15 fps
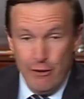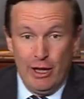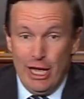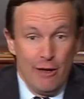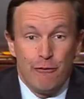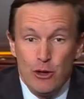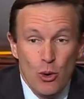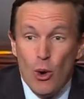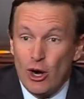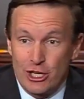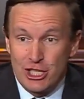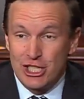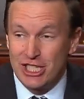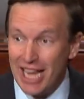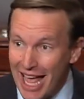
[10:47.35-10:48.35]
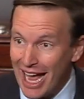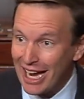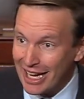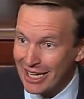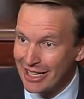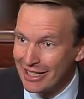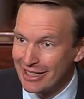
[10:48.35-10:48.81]
If you are
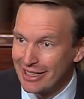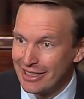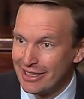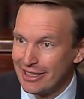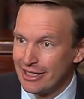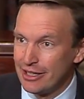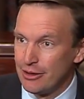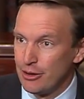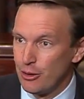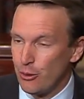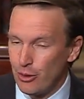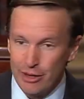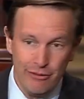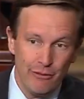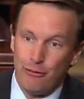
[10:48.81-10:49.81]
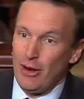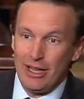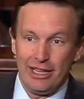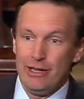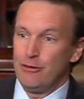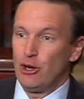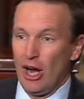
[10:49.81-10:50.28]
sick, or even
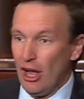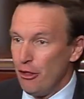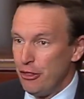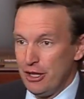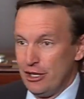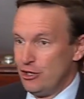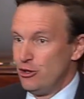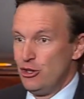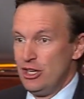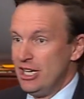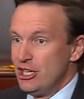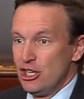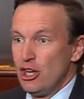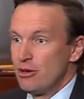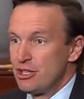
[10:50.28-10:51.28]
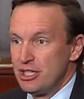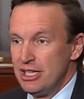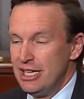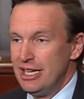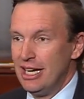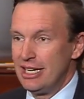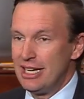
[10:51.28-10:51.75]
frankly, if you're healthy and you need to go
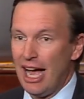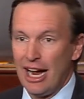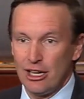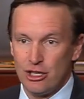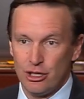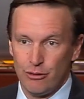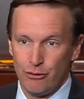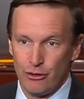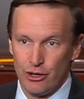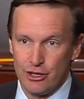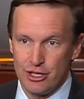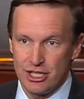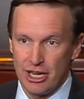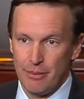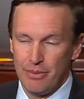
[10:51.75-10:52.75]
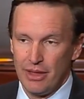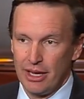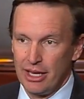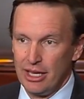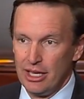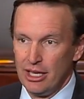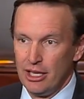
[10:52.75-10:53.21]
see a doctor for
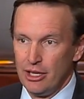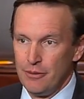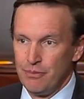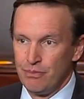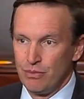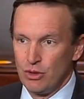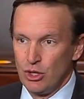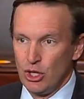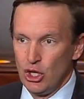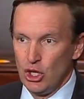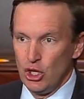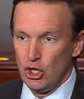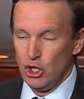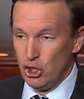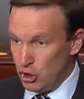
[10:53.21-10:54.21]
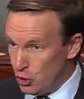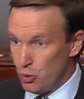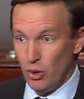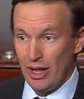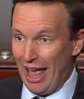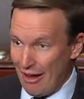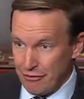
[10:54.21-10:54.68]
something, you
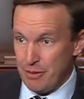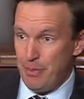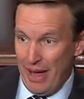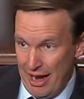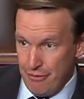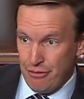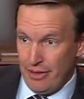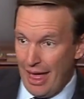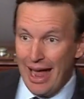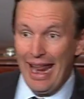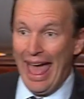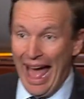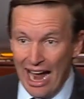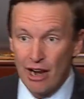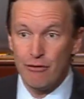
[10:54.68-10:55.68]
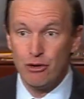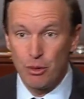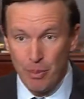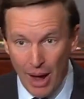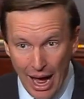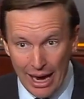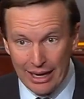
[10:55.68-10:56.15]
will have to pay for that out of your
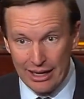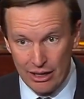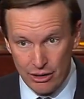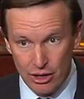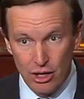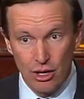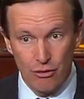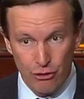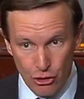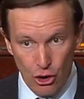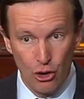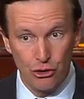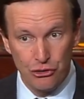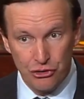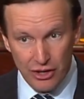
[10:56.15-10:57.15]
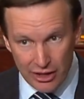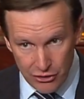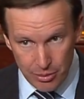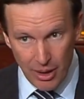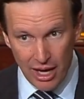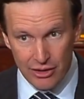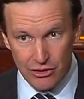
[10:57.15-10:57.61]
pocket for those six
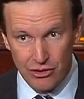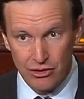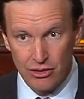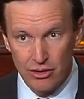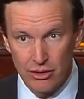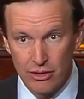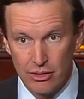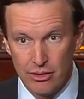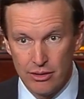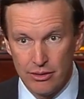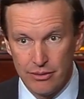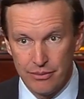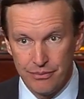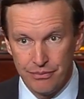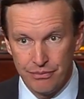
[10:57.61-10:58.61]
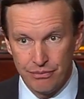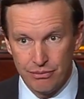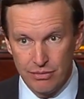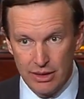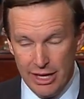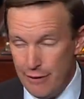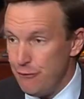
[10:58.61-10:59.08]
months.
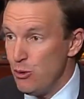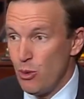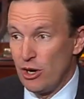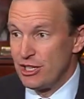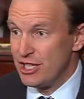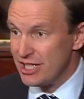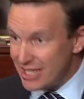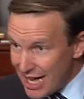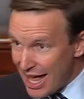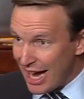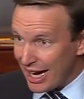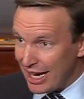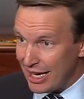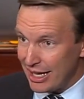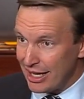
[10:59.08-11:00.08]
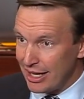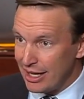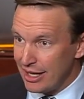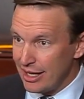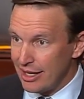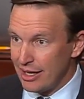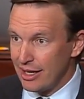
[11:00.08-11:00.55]
If you are sick,
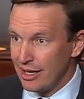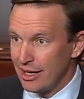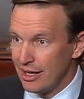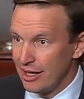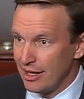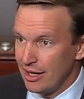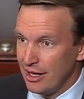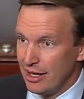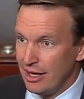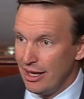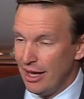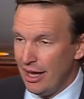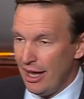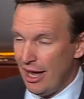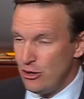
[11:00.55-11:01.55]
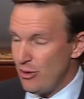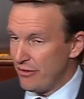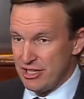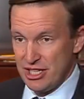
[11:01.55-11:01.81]
and you have a